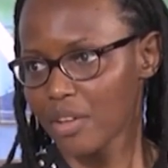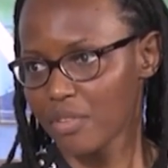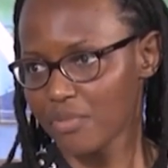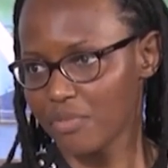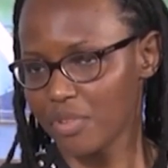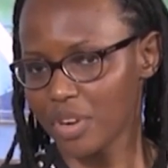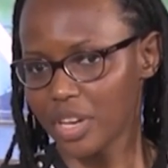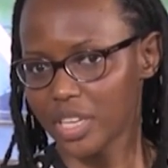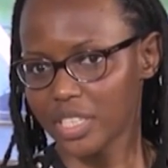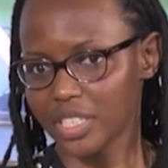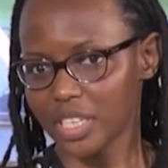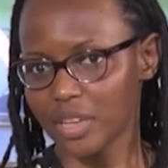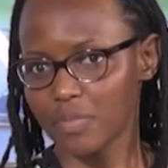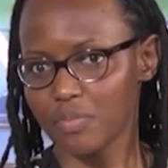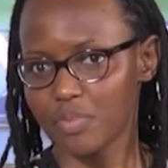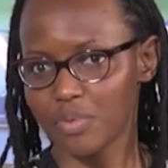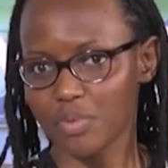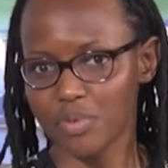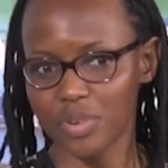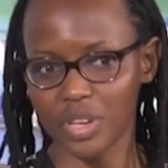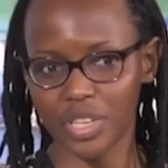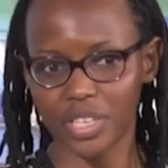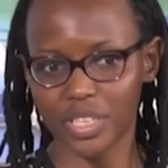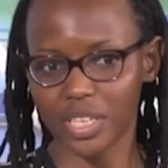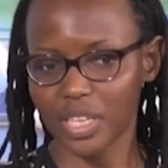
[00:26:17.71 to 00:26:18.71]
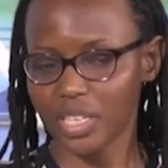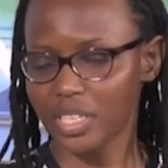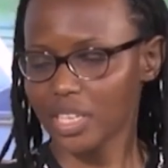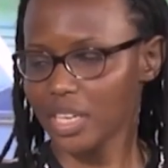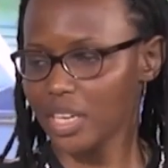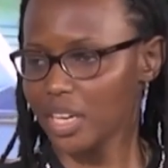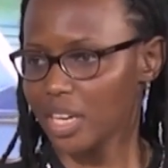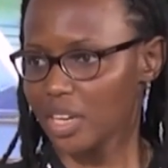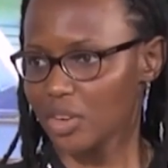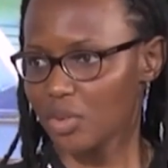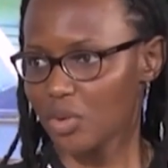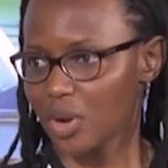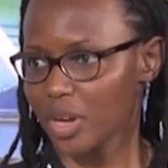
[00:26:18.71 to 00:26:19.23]
For example, researcher
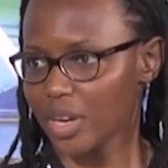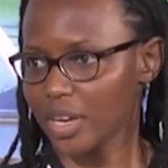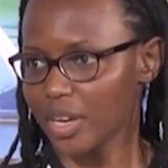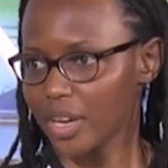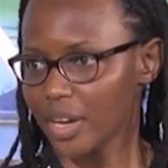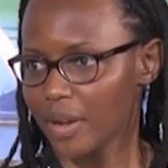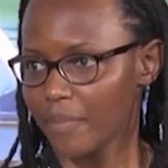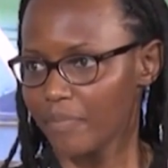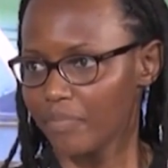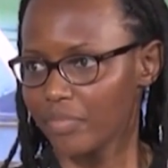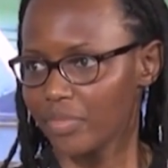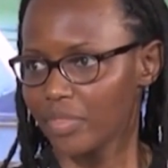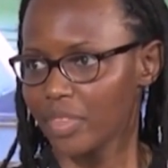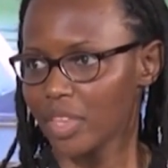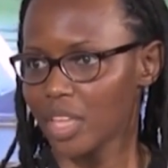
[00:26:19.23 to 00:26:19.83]
in Rwanda,